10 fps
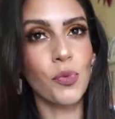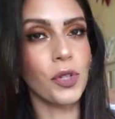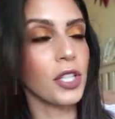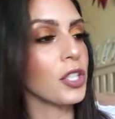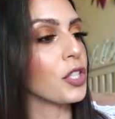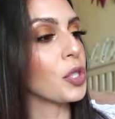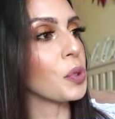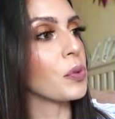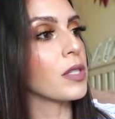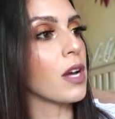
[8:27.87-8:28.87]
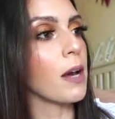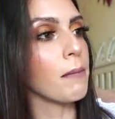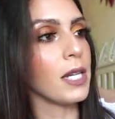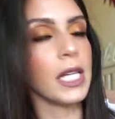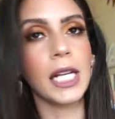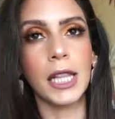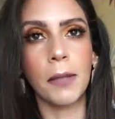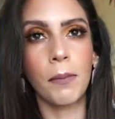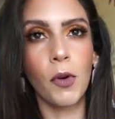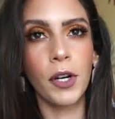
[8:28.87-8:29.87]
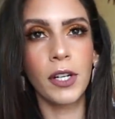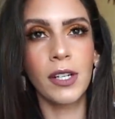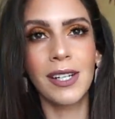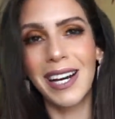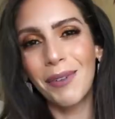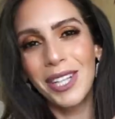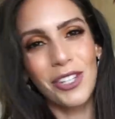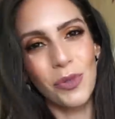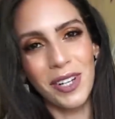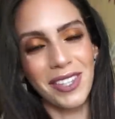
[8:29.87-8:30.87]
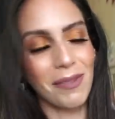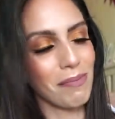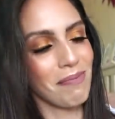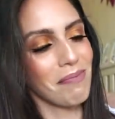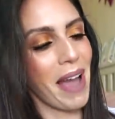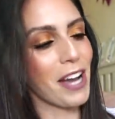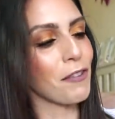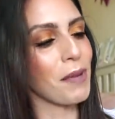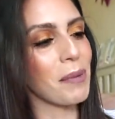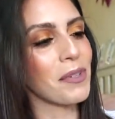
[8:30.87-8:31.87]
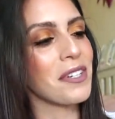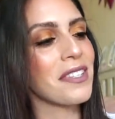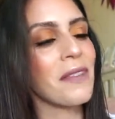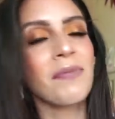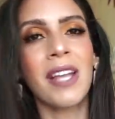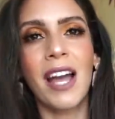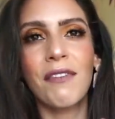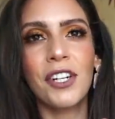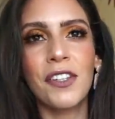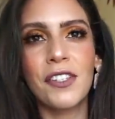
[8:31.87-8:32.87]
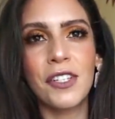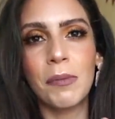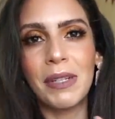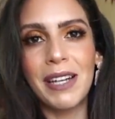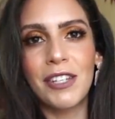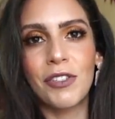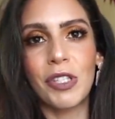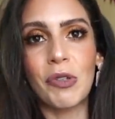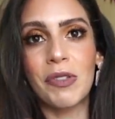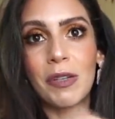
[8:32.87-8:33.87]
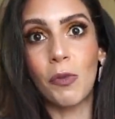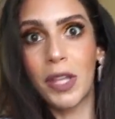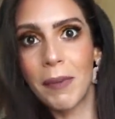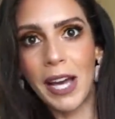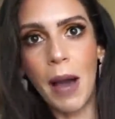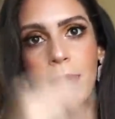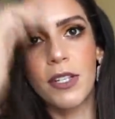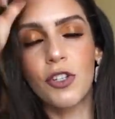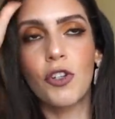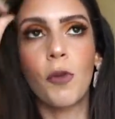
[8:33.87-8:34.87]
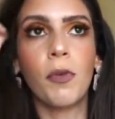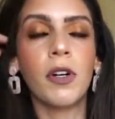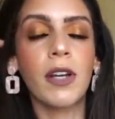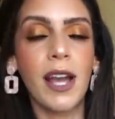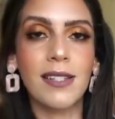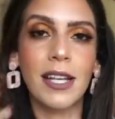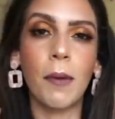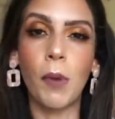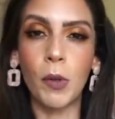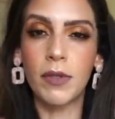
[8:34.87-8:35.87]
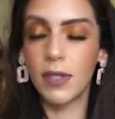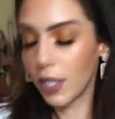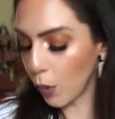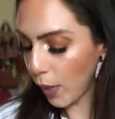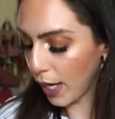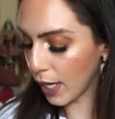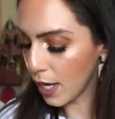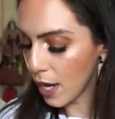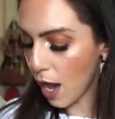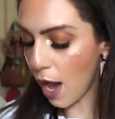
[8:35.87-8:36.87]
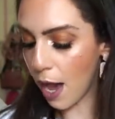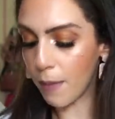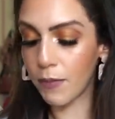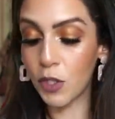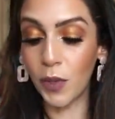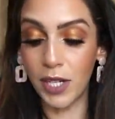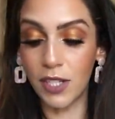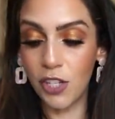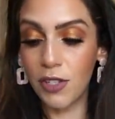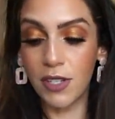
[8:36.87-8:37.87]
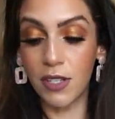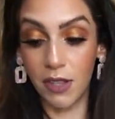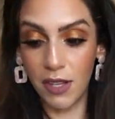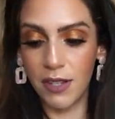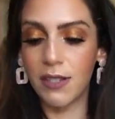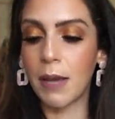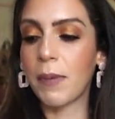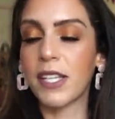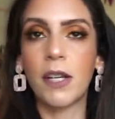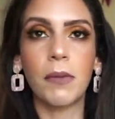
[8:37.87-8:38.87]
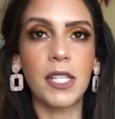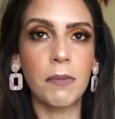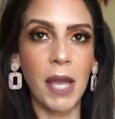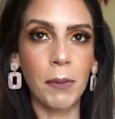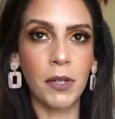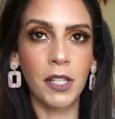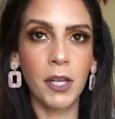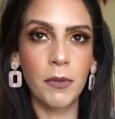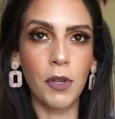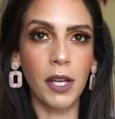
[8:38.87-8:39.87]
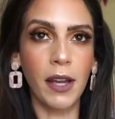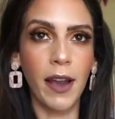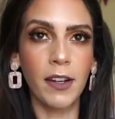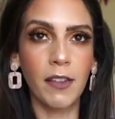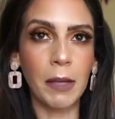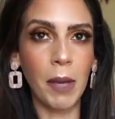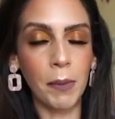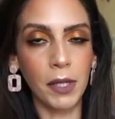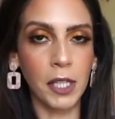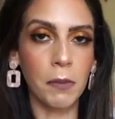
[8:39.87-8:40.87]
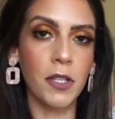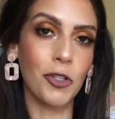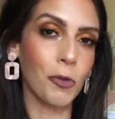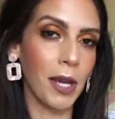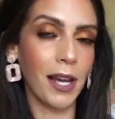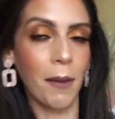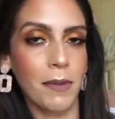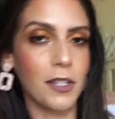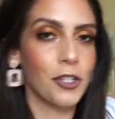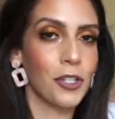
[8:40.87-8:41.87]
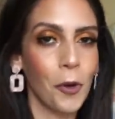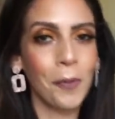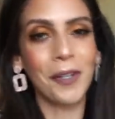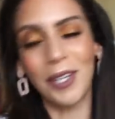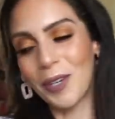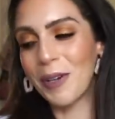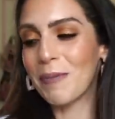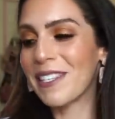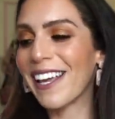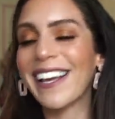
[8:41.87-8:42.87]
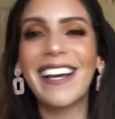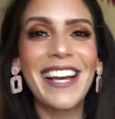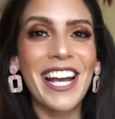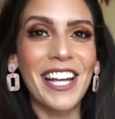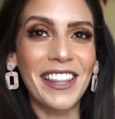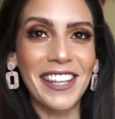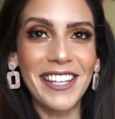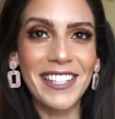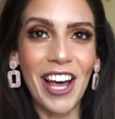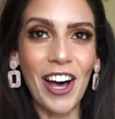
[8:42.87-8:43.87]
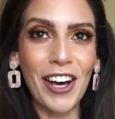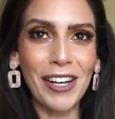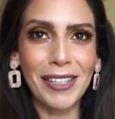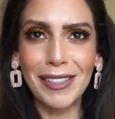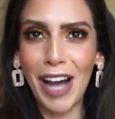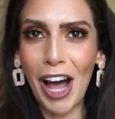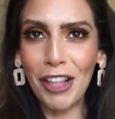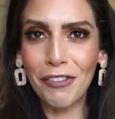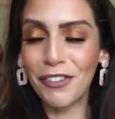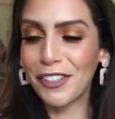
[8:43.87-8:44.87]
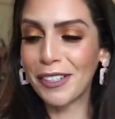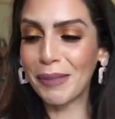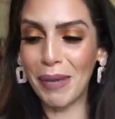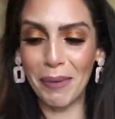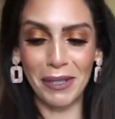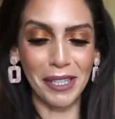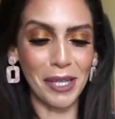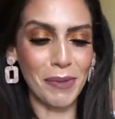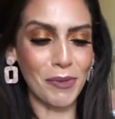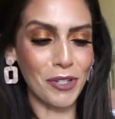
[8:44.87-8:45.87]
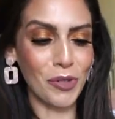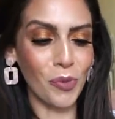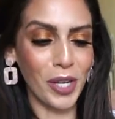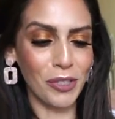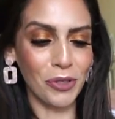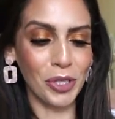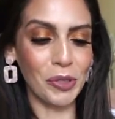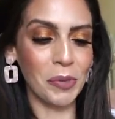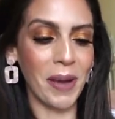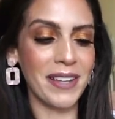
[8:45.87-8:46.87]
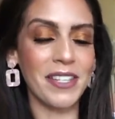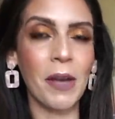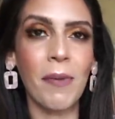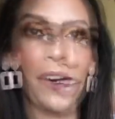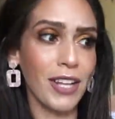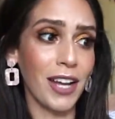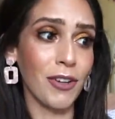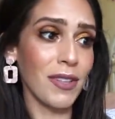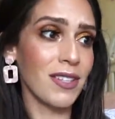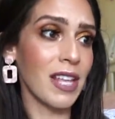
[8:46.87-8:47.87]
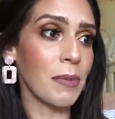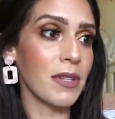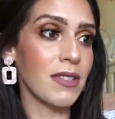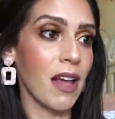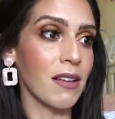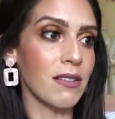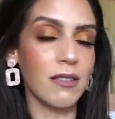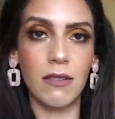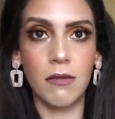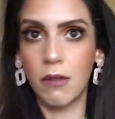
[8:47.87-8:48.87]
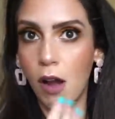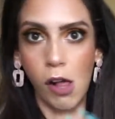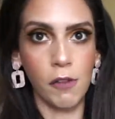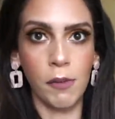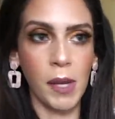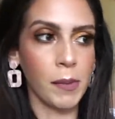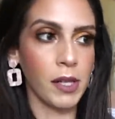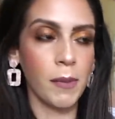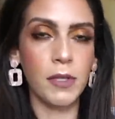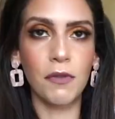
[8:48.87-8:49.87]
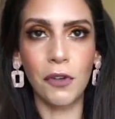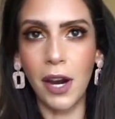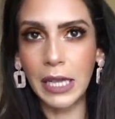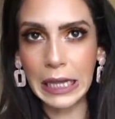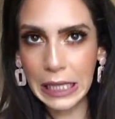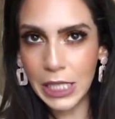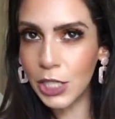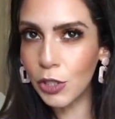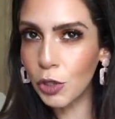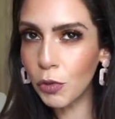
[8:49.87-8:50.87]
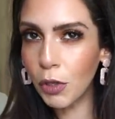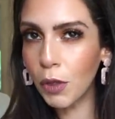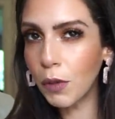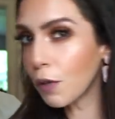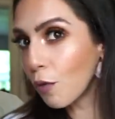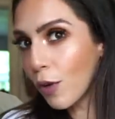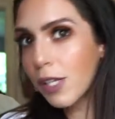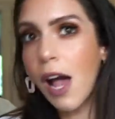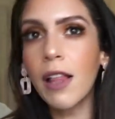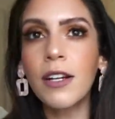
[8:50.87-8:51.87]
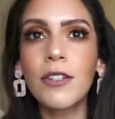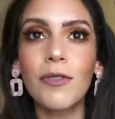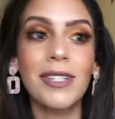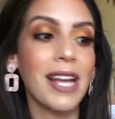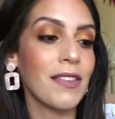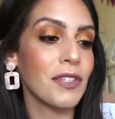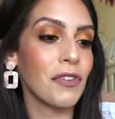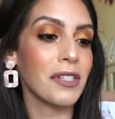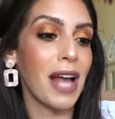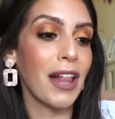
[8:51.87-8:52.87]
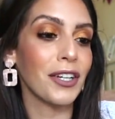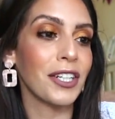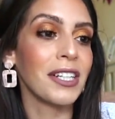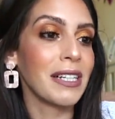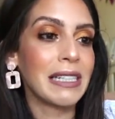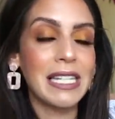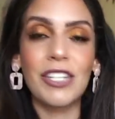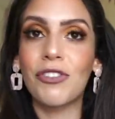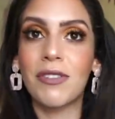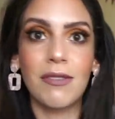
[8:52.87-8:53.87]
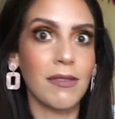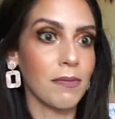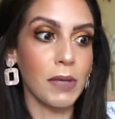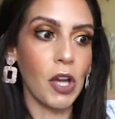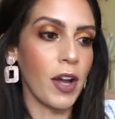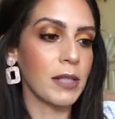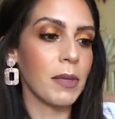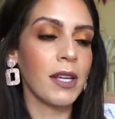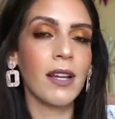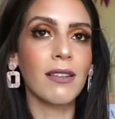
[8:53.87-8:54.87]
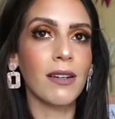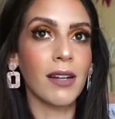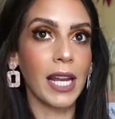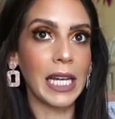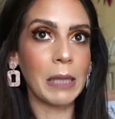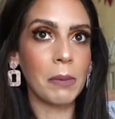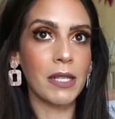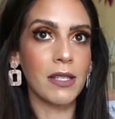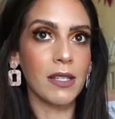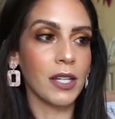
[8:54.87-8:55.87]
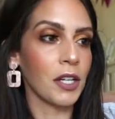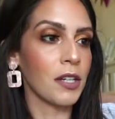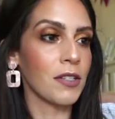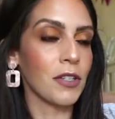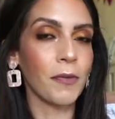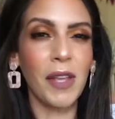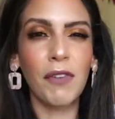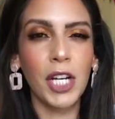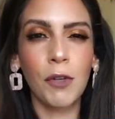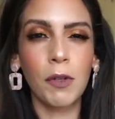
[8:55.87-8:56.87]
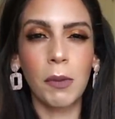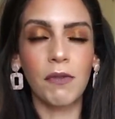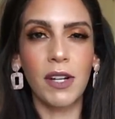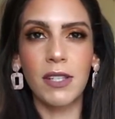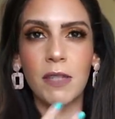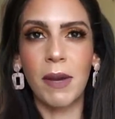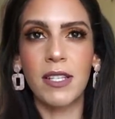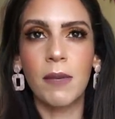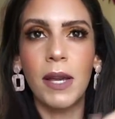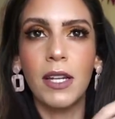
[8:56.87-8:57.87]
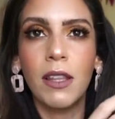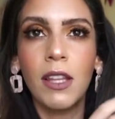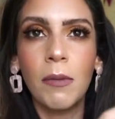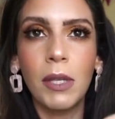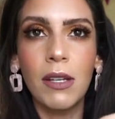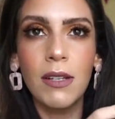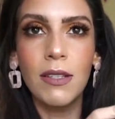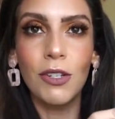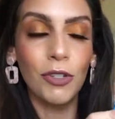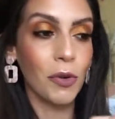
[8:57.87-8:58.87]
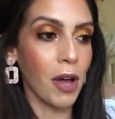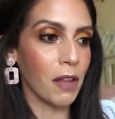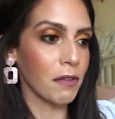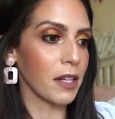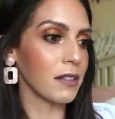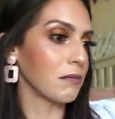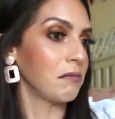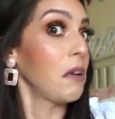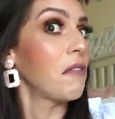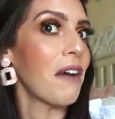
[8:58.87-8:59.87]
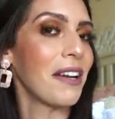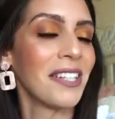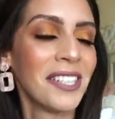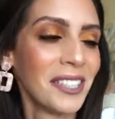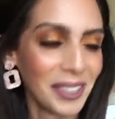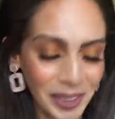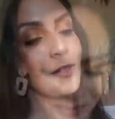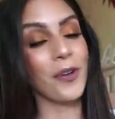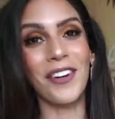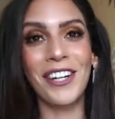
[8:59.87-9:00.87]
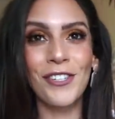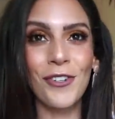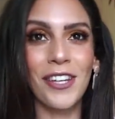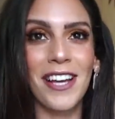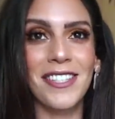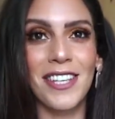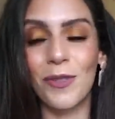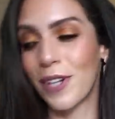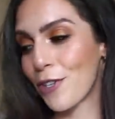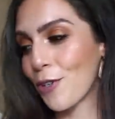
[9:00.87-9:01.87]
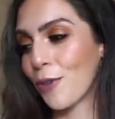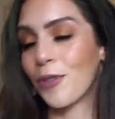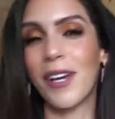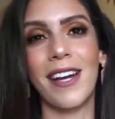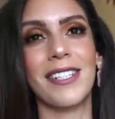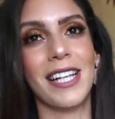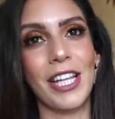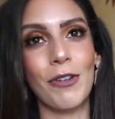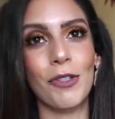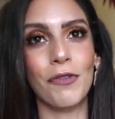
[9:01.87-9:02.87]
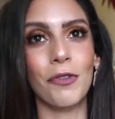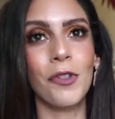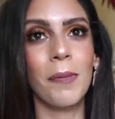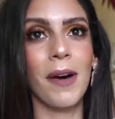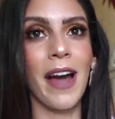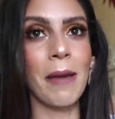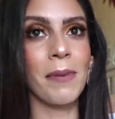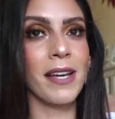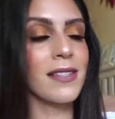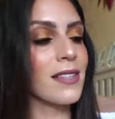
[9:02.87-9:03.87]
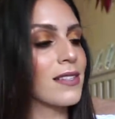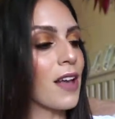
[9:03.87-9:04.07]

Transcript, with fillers: really cute uh, mini clipboard. I really just wanted the pack of papers. I figured this could be nice to use with my composition notebook as like a post-it in a way. Um, so in addition to this, I picked up these paper clips so I can kind of like paper clip this to my composition notebook. You know what I'm saying? These uh, colorful paper clips were just way too cute to pass up on. I know that Staples sells colorful paper clips for at least two or three or four dollars. So to get this for a dollar is just beyond me. And there are 80 pieces in here. So I figured it would be fun to spice up anything because they're so colorful and fun. Ooh, I forgot to show you guys this when I showed you guys Cleo's food, but I picked this,